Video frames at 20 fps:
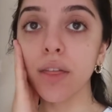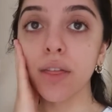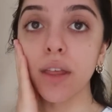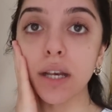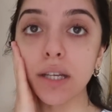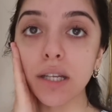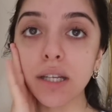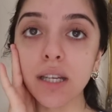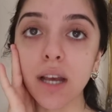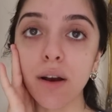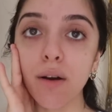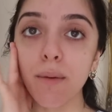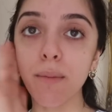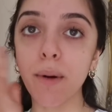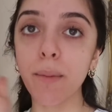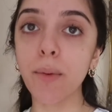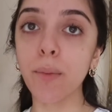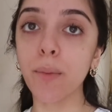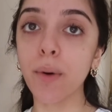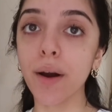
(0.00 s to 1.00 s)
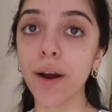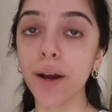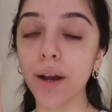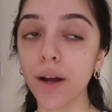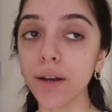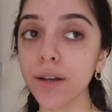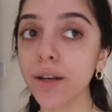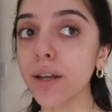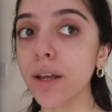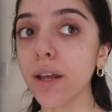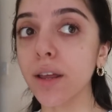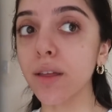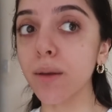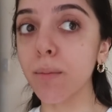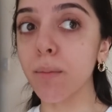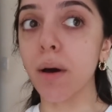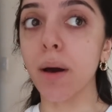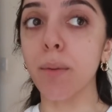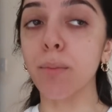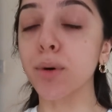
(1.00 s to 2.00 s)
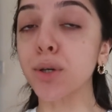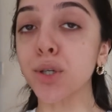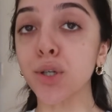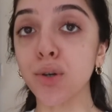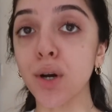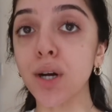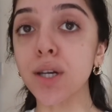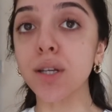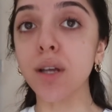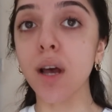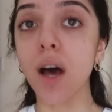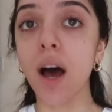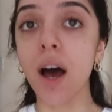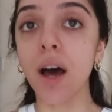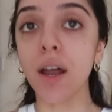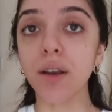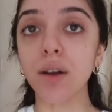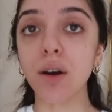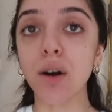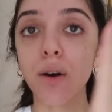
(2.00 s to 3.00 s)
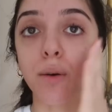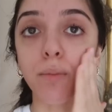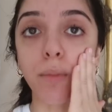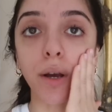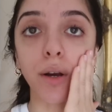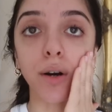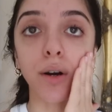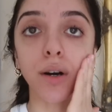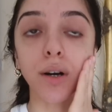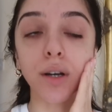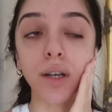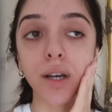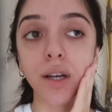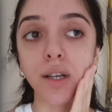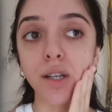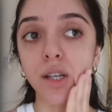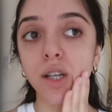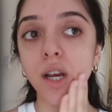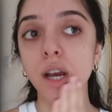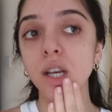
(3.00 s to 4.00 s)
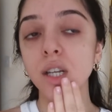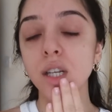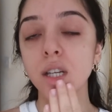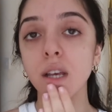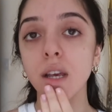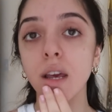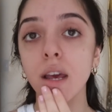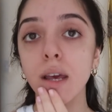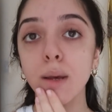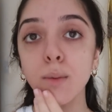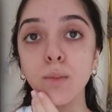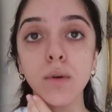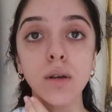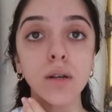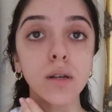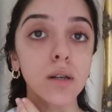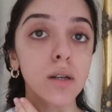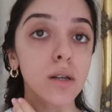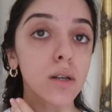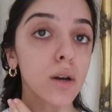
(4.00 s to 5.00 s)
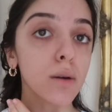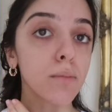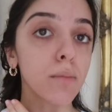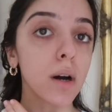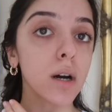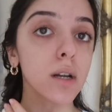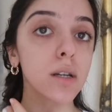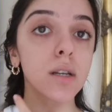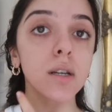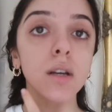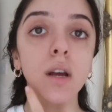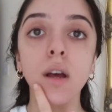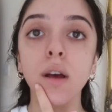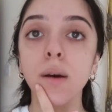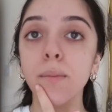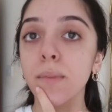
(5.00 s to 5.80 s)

This serum I've been wearing underneath my moisturizer, and oh my god, it has changed the game so much.